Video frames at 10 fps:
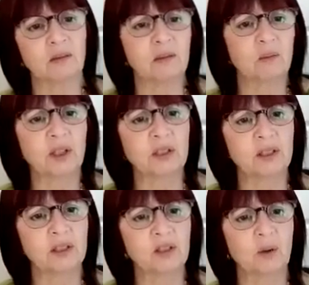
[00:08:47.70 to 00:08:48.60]
what's
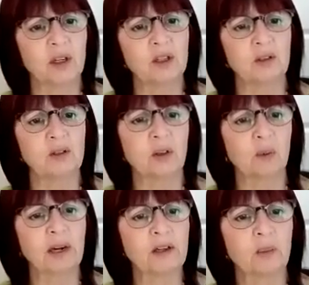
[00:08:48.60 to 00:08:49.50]
this going to do to the
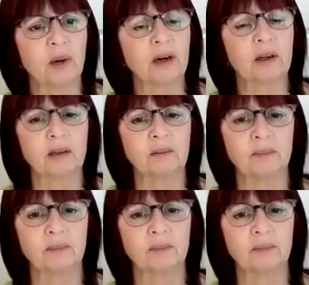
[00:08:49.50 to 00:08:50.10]
rental market?